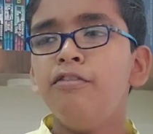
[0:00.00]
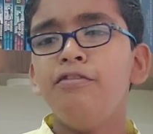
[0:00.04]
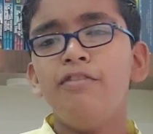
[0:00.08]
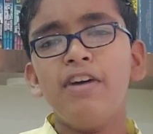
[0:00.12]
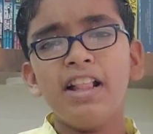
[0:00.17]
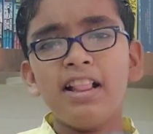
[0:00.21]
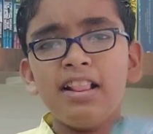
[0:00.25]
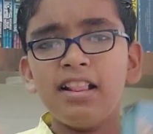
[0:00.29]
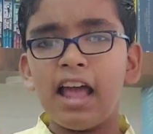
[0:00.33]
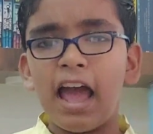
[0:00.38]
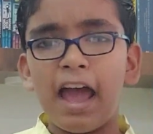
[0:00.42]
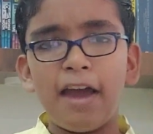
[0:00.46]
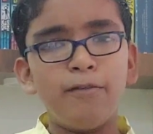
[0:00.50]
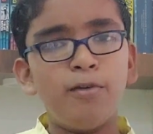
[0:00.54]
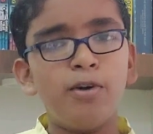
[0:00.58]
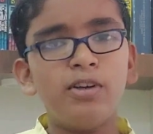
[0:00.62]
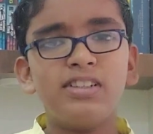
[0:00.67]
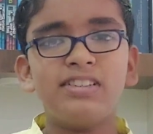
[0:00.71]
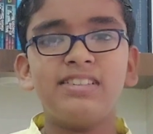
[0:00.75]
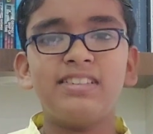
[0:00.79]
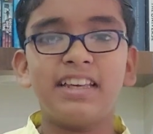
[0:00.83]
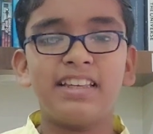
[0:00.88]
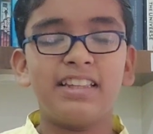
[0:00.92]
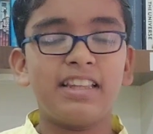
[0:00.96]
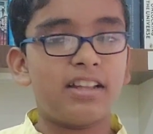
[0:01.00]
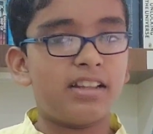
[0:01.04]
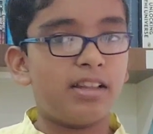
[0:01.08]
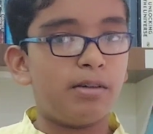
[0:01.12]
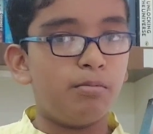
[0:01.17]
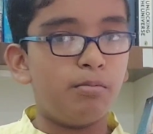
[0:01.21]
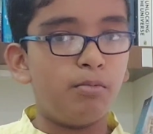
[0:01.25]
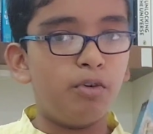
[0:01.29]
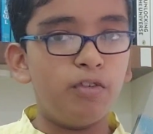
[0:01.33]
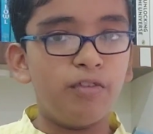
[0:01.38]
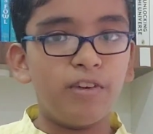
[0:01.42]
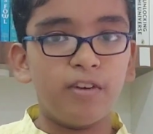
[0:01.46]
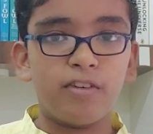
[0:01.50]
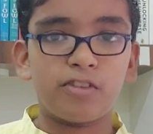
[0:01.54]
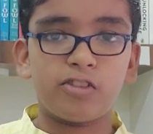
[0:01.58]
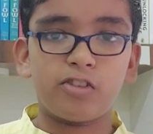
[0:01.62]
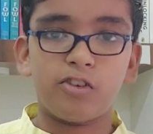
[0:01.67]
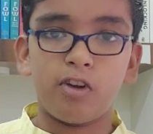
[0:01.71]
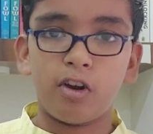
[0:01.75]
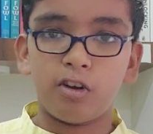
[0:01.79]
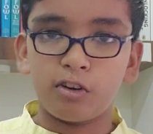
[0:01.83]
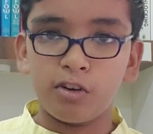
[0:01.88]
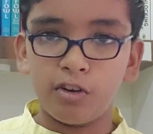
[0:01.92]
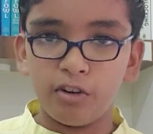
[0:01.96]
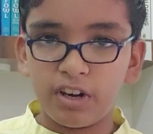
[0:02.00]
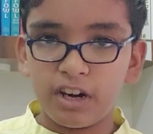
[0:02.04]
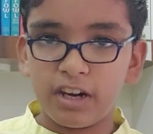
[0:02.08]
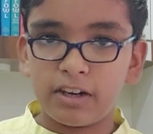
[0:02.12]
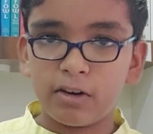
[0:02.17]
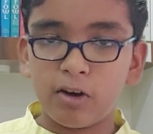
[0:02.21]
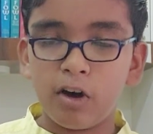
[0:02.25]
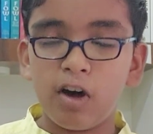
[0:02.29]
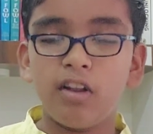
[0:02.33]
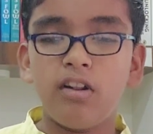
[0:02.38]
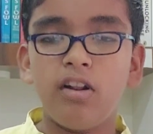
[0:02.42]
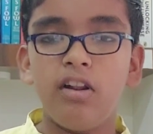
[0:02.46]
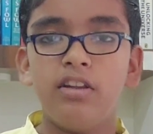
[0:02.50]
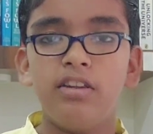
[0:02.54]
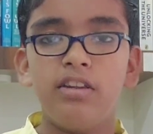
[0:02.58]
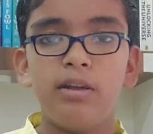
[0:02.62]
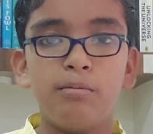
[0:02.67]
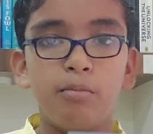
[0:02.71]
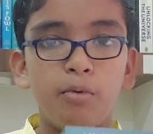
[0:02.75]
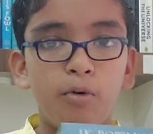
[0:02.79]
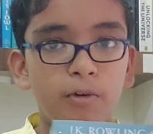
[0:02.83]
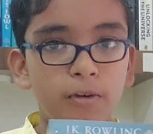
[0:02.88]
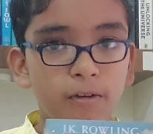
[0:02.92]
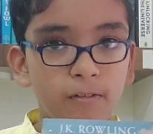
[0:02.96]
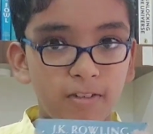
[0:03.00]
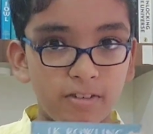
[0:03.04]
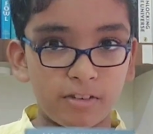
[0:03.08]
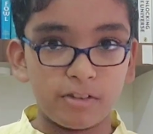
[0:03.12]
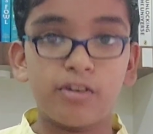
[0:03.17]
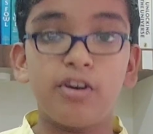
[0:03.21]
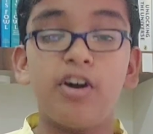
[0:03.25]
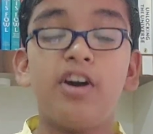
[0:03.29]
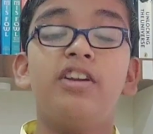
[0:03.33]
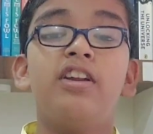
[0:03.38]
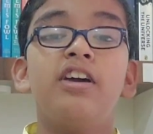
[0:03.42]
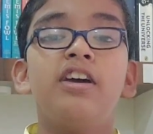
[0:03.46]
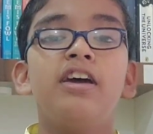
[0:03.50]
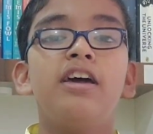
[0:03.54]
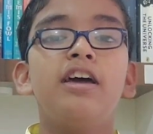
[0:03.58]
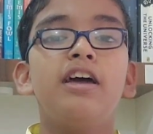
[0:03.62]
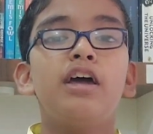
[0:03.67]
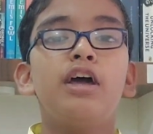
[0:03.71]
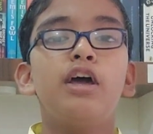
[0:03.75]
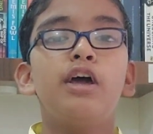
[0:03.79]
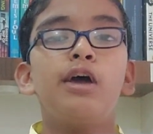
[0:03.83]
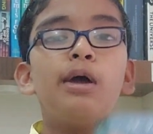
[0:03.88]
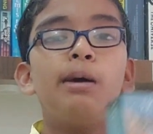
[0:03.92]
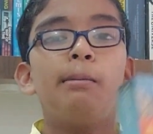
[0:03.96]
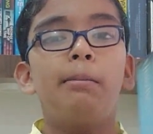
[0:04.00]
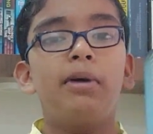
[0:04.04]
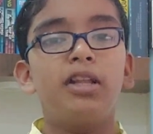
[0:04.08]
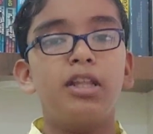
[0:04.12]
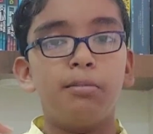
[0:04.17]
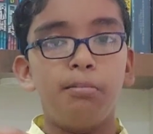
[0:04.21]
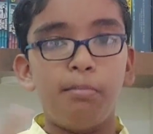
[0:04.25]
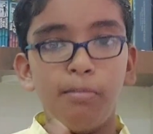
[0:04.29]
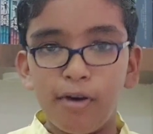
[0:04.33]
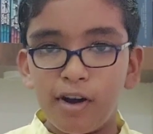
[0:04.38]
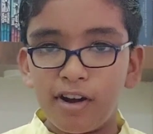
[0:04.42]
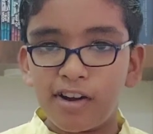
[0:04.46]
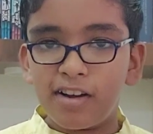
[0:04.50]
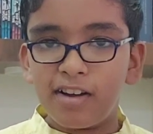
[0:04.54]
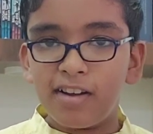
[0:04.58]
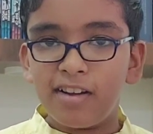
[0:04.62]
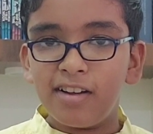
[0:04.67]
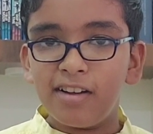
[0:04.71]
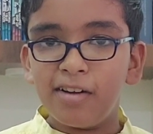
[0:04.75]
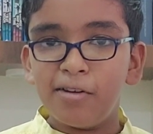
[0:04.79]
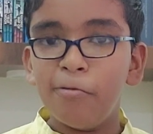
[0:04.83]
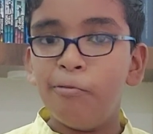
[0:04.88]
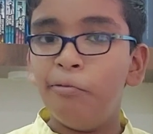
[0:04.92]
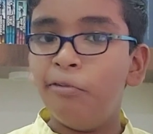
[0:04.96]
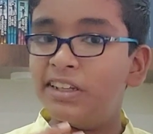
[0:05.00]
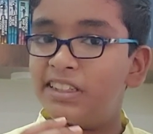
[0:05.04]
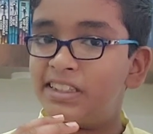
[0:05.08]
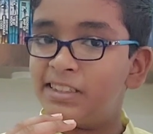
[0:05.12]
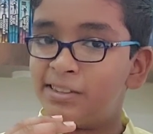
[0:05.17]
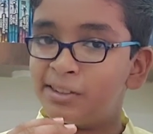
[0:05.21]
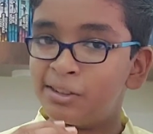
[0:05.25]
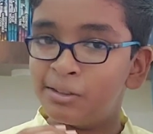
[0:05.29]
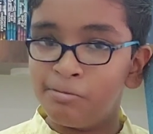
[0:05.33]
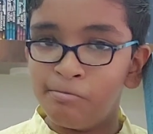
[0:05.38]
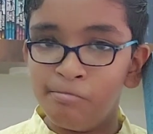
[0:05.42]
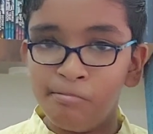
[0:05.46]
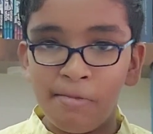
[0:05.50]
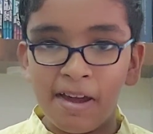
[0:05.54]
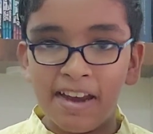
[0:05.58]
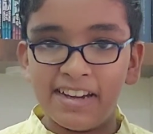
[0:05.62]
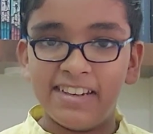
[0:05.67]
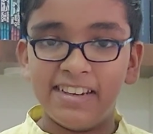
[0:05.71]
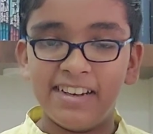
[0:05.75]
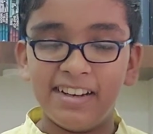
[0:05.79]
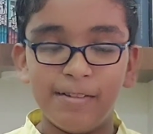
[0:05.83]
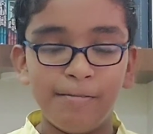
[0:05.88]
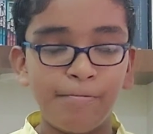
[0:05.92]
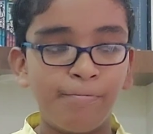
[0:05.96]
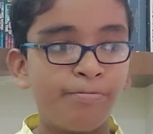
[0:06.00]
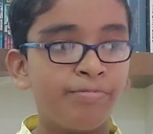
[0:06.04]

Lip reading: Well, I won't say that the movie was not good at all. The movie was good, but the book was better.